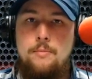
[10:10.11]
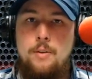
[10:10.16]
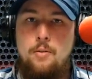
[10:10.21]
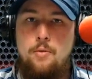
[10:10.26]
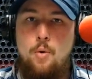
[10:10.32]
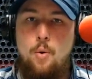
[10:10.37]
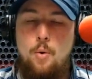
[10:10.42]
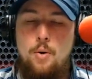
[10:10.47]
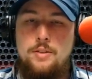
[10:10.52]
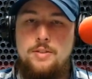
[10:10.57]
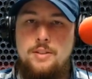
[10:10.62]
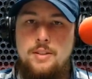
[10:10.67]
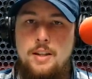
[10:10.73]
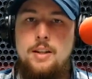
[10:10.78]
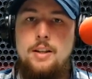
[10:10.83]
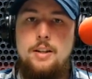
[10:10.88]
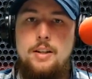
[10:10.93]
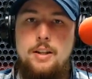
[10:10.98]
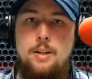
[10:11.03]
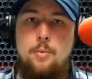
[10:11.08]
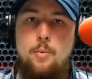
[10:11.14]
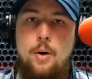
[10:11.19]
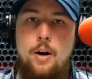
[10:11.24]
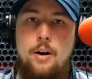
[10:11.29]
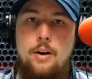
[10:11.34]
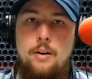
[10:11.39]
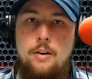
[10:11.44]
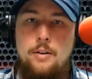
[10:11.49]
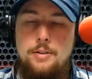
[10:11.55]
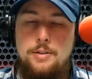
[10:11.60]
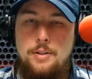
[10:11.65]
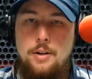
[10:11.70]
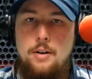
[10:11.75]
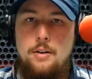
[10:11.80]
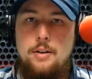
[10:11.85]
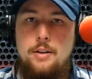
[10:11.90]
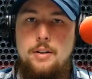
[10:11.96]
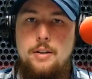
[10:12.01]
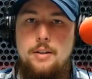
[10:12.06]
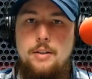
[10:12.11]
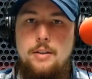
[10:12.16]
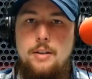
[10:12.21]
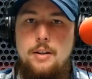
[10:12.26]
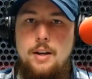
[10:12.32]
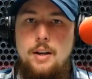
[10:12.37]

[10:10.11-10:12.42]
of course, Italy, where it all started,